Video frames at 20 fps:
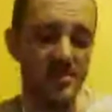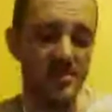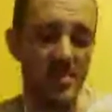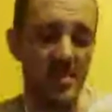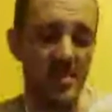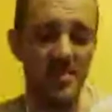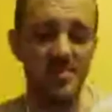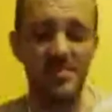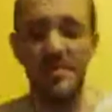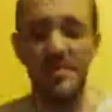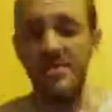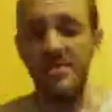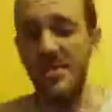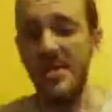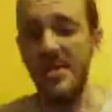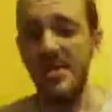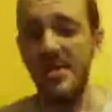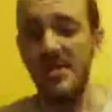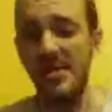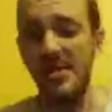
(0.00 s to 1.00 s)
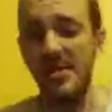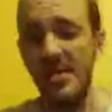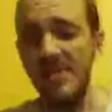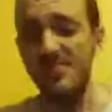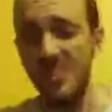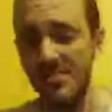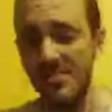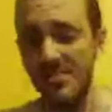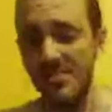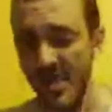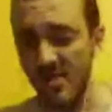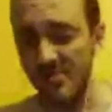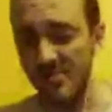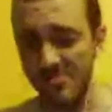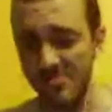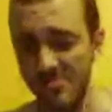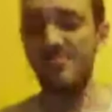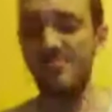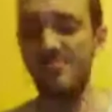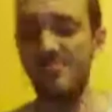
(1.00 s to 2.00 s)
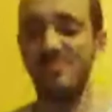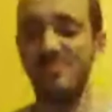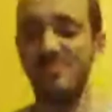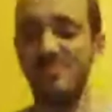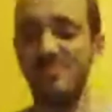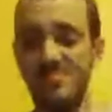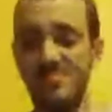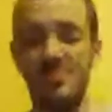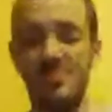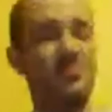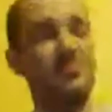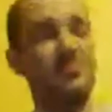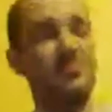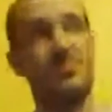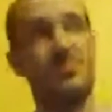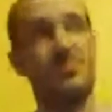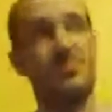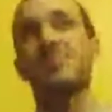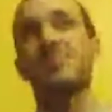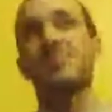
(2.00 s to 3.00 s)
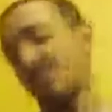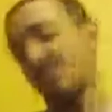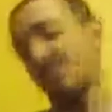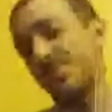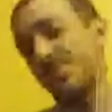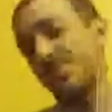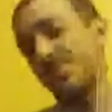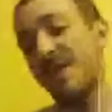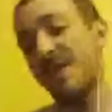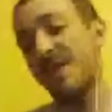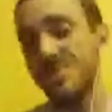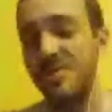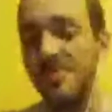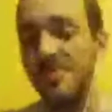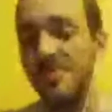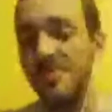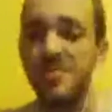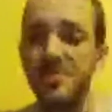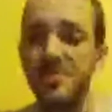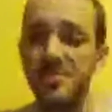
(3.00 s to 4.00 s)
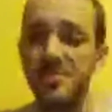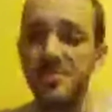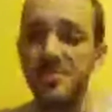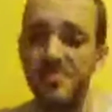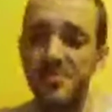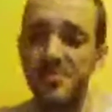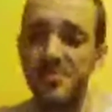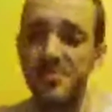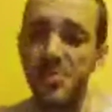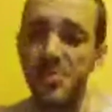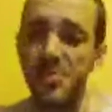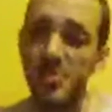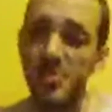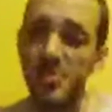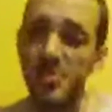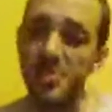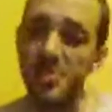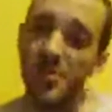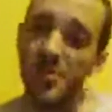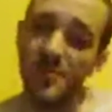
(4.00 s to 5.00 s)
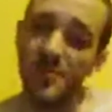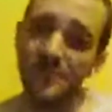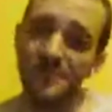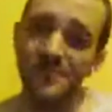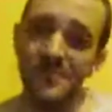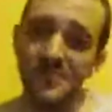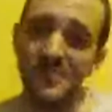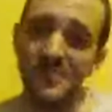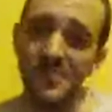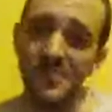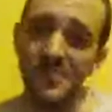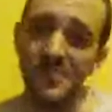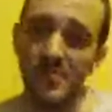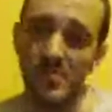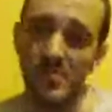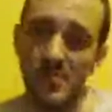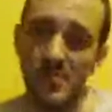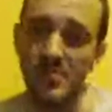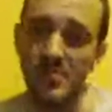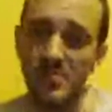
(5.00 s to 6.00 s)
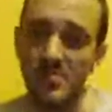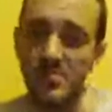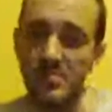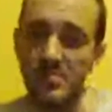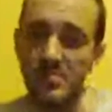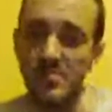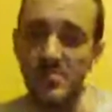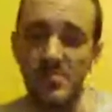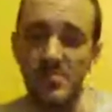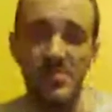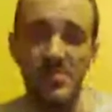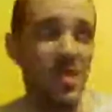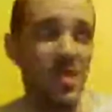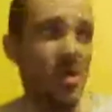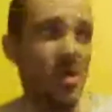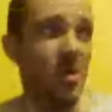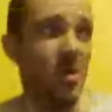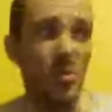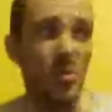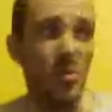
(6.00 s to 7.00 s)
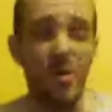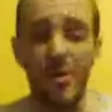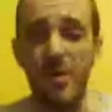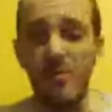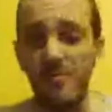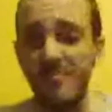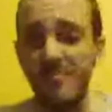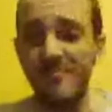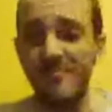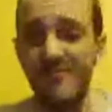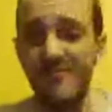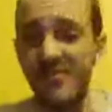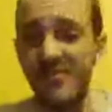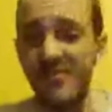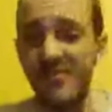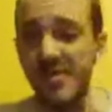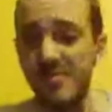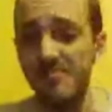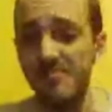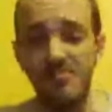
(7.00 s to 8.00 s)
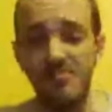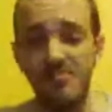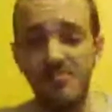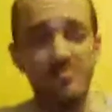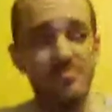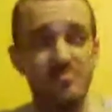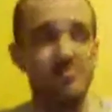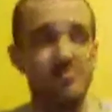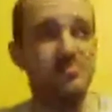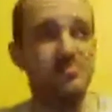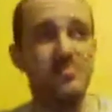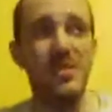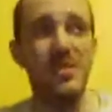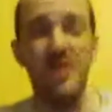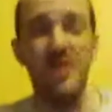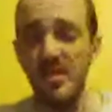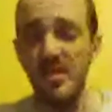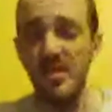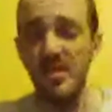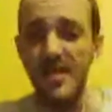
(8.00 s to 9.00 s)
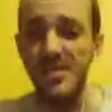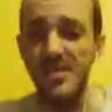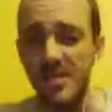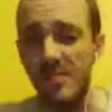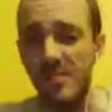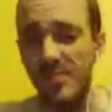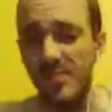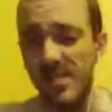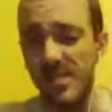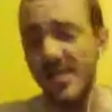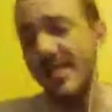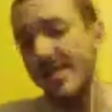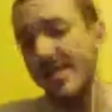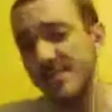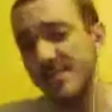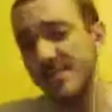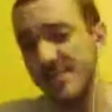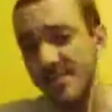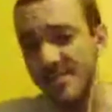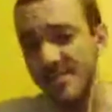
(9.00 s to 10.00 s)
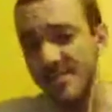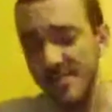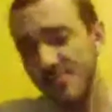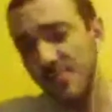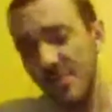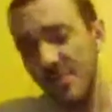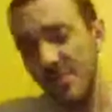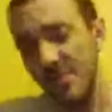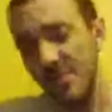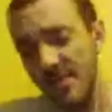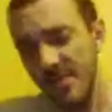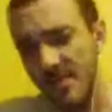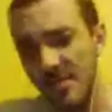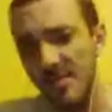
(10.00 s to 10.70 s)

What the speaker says: technology has taken leaps and bounds several thousand years into the future. So, we're out fucking colonizing planets at this point.